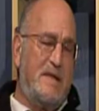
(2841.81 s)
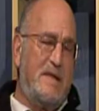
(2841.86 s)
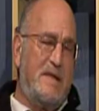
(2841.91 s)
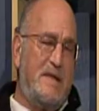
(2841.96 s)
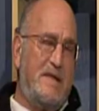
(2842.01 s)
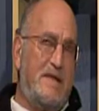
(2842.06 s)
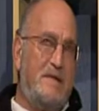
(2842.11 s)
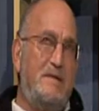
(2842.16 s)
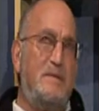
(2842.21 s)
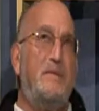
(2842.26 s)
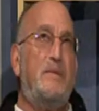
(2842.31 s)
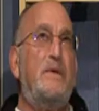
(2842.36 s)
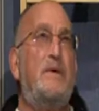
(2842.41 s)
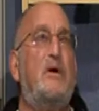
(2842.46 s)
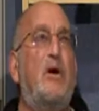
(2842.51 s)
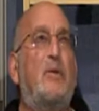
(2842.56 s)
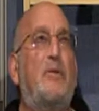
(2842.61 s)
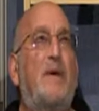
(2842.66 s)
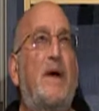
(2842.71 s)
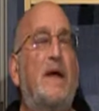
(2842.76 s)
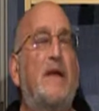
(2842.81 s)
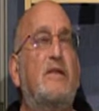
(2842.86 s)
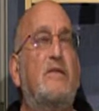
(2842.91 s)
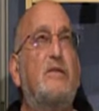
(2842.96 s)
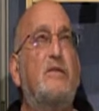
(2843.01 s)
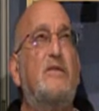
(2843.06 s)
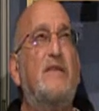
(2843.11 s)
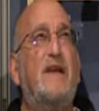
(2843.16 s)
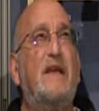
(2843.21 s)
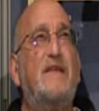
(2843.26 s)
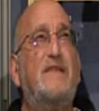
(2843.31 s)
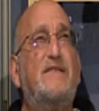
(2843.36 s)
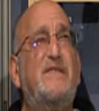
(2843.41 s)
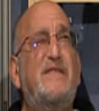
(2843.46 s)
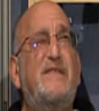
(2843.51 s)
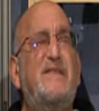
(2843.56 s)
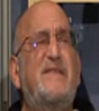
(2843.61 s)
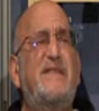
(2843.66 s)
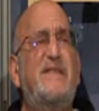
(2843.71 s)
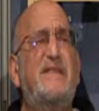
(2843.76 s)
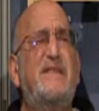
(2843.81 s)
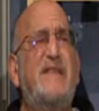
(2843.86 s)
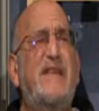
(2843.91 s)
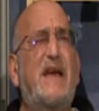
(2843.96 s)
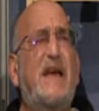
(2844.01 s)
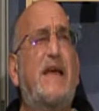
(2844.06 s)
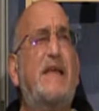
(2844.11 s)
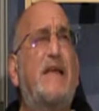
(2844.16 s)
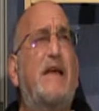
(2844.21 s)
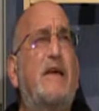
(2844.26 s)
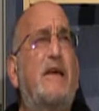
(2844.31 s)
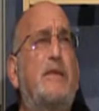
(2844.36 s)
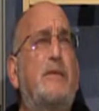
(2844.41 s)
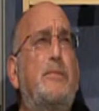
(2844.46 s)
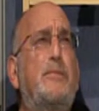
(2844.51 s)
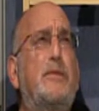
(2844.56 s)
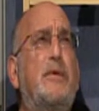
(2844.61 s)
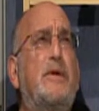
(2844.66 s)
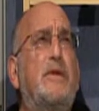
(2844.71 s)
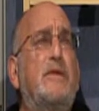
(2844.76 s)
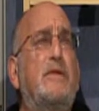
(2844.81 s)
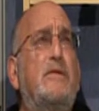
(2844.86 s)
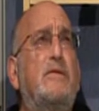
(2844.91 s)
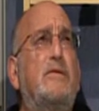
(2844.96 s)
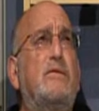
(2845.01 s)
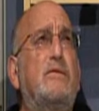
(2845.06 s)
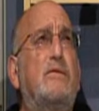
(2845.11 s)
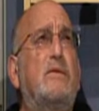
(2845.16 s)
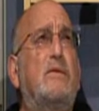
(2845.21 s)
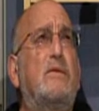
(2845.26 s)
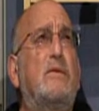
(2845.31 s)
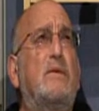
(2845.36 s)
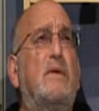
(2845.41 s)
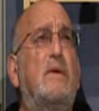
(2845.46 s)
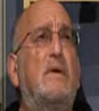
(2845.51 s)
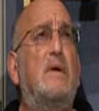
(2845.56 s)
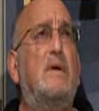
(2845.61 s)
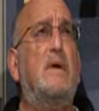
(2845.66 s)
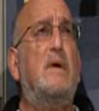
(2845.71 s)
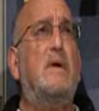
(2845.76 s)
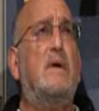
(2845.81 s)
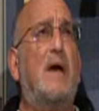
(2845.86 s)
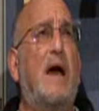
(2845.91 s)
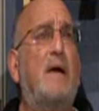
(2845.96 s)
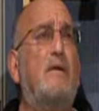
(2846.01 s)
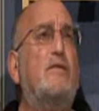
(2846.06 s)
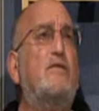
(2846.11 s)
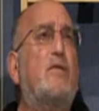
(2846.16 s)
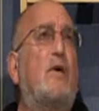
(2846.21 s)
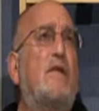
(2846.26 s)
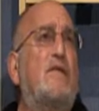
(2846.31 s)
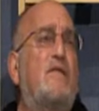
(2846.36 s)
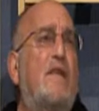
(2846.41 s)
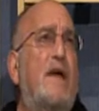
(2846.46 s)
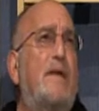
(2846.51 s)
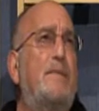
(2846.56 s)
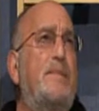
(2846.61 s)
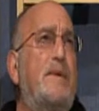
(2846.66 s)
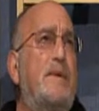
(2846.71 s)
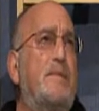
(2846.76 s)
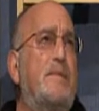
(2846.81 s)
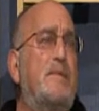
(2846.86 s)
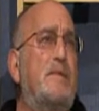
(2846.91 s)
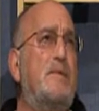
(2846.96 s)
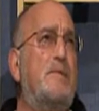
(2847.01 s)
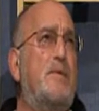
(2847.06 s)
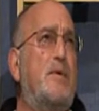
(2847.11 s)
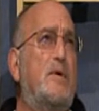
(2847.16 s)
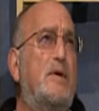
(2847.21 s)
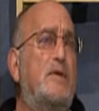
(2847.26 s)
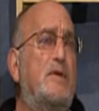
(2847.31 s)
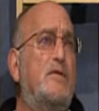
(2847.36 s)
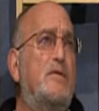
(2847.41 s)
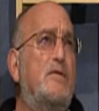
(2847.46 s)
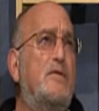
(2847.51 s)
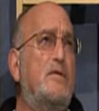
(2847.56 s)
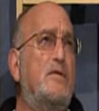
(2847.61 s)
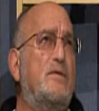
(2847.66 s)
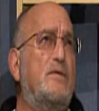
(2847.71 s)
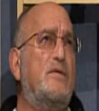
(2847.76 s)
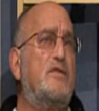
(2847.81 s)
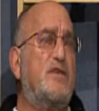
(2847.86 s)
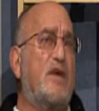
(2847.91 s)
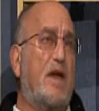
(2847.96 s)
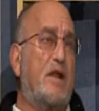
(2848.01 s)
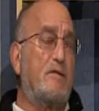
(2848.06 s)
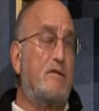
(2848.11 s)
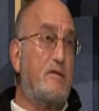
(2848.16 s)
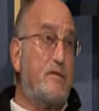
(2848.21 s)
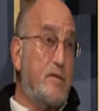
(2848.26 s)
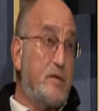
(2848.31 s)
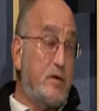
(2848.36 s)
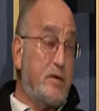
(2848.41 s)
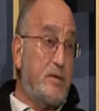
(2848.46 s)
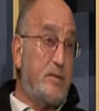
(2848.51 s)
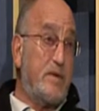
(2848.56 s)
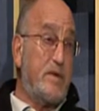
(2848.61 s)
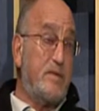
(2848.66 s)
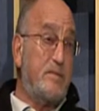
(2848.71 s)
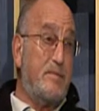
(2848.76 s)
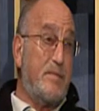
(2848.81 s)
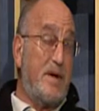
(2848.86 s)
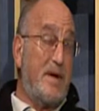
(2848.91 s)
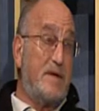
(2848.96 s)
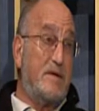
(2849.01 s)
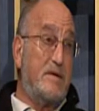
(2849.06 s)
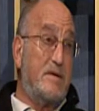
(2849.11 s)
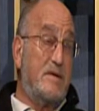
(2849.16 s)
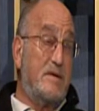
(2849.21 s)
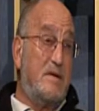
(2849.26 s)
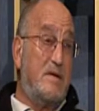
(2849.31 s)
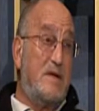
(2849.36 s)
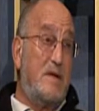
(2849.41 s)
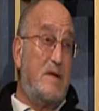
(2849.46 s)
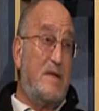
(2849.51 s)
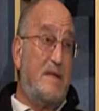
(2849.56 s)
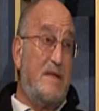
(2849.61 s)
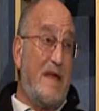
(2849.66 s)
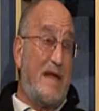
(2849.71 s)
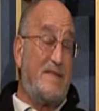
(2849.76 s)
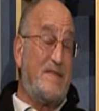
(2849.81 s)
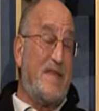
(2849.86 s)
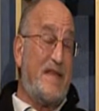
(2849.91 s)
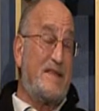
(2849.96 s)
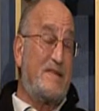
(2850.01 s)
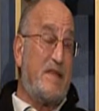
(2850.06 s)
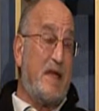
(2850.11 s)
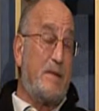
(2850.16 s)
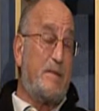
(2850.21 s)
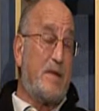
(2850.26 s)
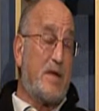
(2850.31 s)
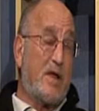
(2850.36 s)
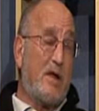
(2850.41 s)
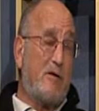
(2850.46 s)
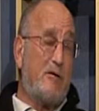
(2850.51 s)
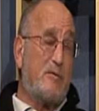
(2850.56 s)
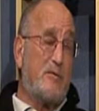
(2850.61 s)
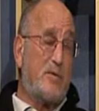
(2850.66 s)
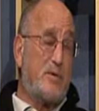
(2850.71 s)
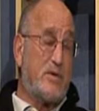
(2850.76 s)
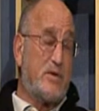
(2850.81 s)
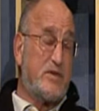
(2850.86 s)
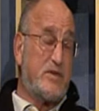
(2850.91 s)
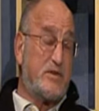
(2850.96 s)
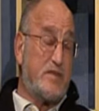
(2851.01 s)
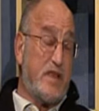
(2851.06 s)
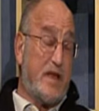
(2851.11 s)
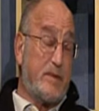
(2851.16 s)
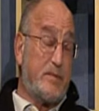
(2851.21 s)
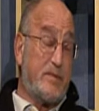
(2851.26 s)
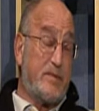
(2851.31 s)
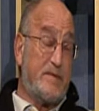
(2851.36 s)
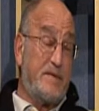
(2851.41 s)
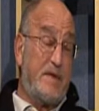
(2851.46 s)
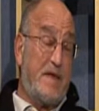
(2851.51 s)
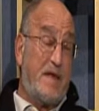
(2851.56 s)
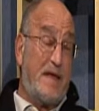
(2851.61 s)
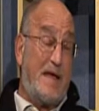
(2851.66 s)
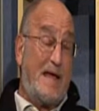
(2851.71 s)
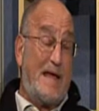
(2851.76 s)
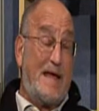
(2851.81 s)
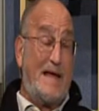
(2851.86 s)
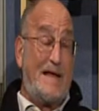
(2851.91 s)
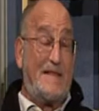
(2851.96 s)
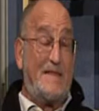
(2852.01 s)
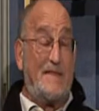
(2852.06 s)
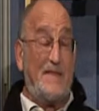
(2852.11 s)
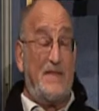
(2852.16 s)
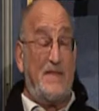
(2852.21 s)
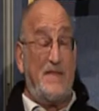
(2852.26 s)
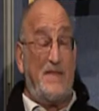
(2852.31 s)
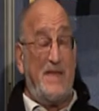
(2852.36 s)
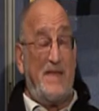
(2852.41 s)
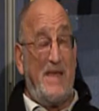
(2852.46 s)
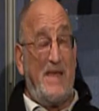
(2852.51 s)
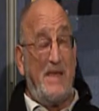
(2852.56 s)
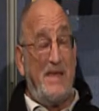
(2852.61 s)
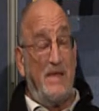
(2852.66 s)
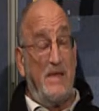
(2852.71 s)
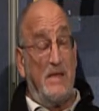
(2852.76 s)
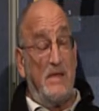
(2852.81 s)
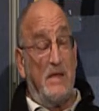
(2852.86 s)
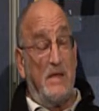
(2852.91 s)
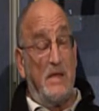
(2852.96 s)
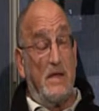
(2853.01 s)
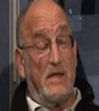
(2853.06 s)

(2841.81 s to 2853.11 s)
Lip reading: we go back, 2009, I got appointed I was one of 9 people appointed to the Charter Review Committee by the at that time the current Board of Selectmen. They